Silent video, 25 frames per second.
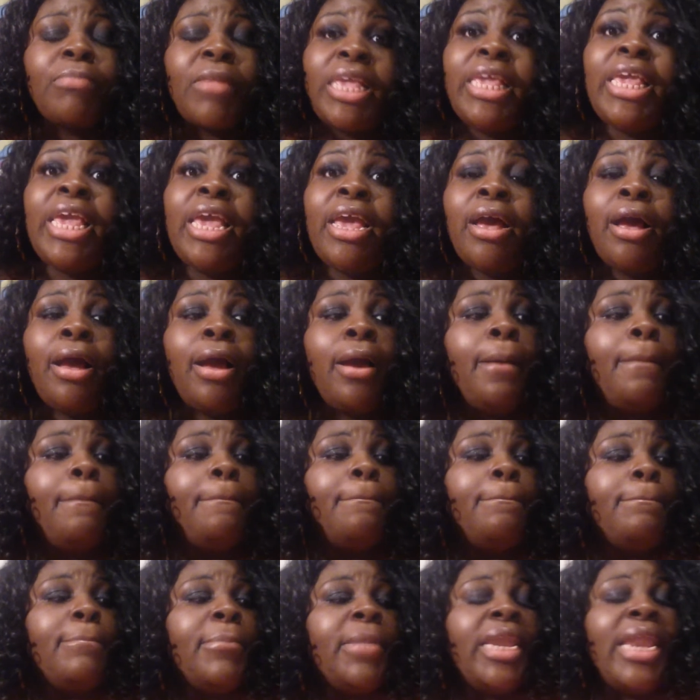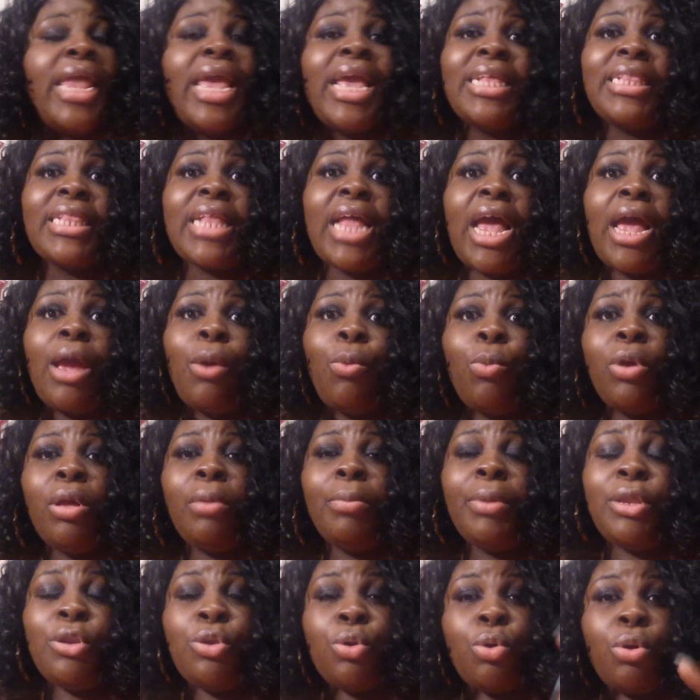Yeah. Next, I
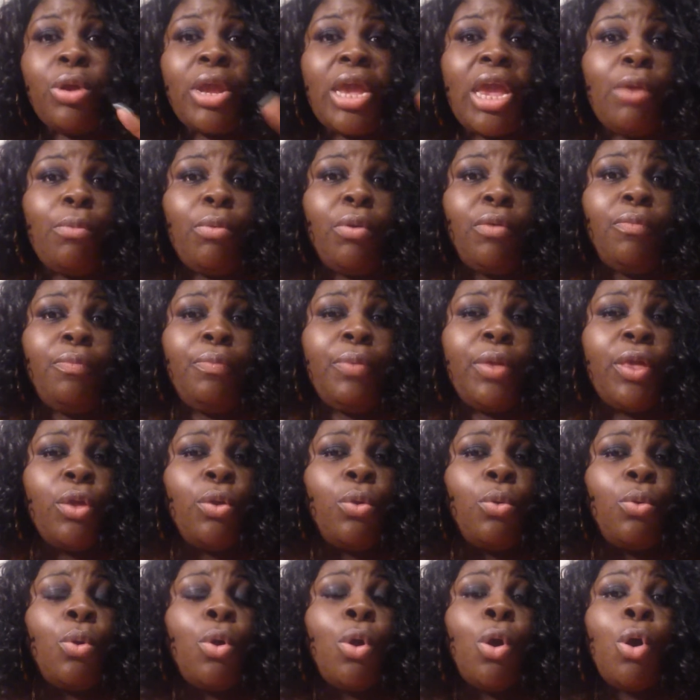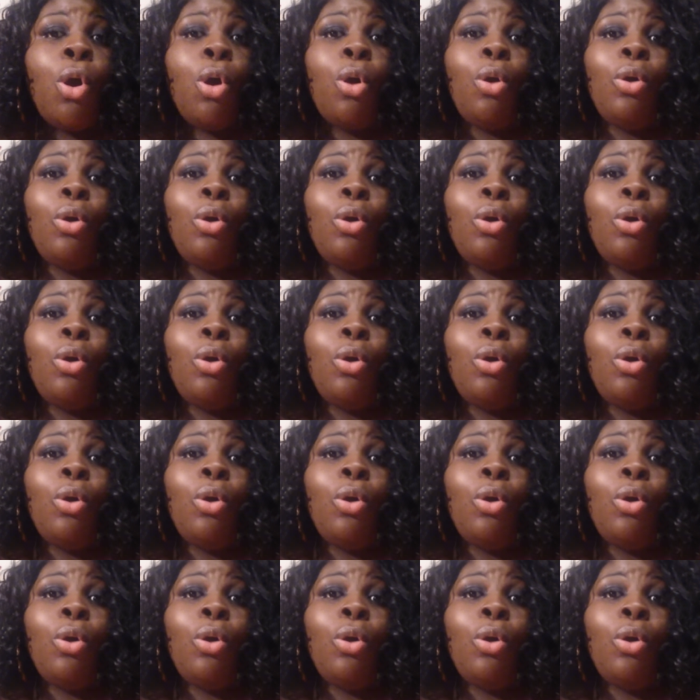will be doing a review